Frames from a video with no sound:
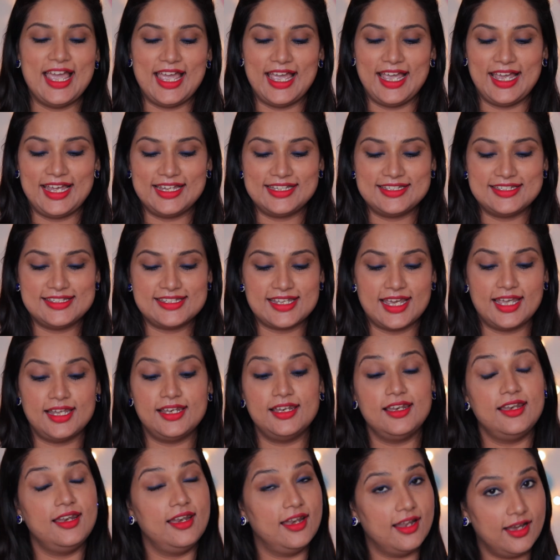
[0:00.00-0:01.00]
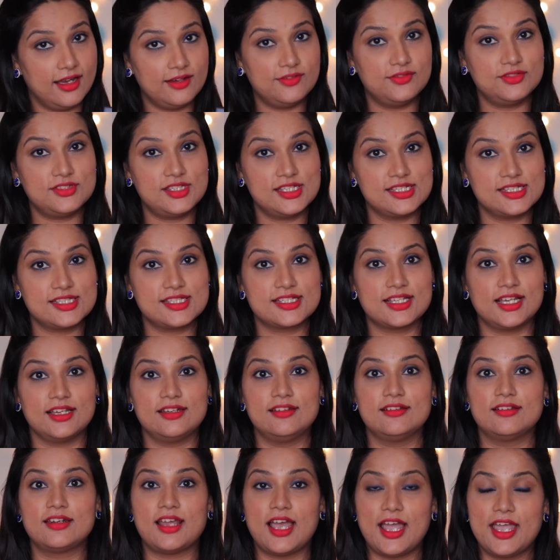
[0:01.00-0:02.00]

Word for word: and I love this color.